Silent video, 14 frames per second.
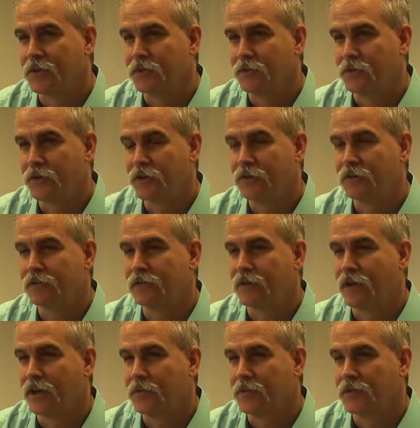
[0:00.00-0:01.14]
Lee Thornhill.
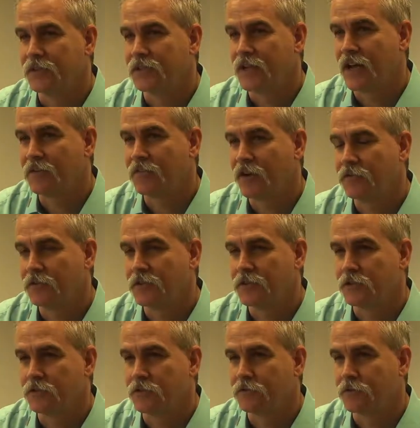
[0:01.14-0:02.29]
I'm the staff
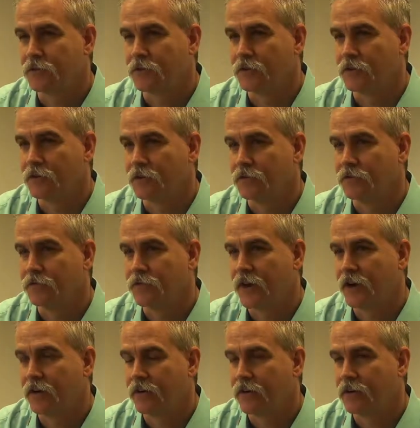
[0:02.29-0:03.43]
officer for
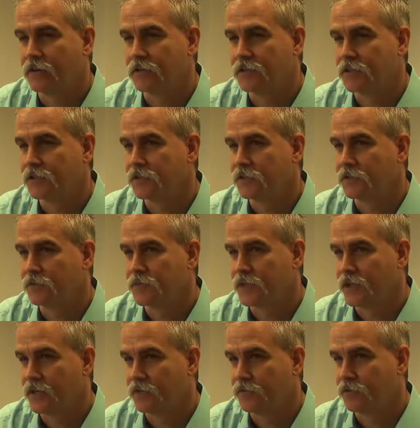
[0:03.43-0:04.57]
fire
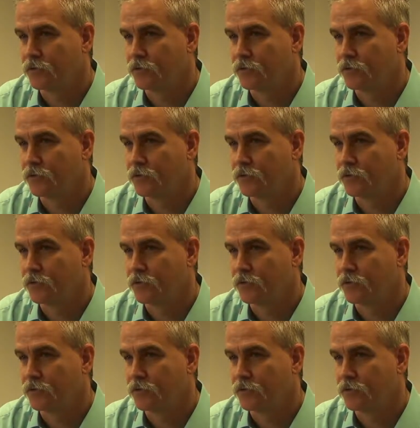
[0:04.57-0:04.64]
ecosystems and